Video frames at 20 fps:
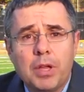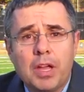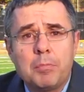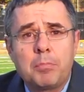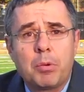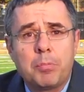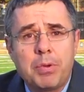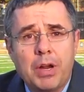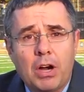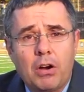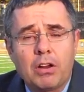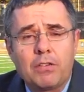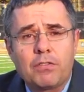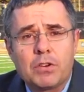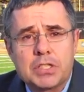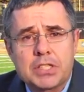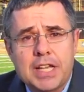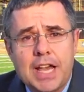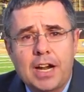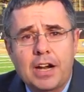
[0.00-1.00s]
and preparing for
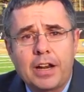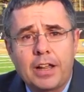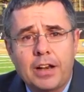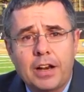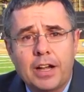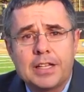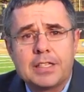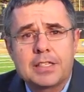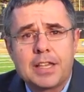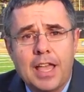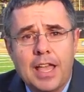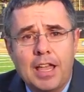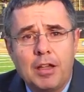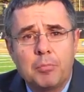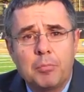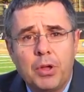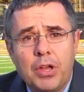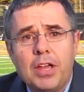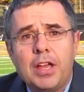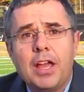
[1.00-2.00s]
Saturday night's game."
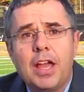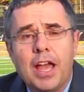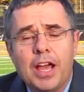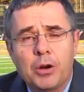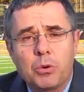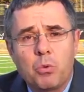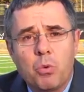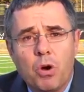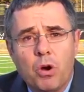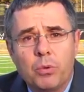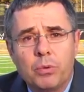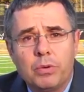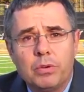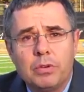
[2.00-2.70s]
End quote.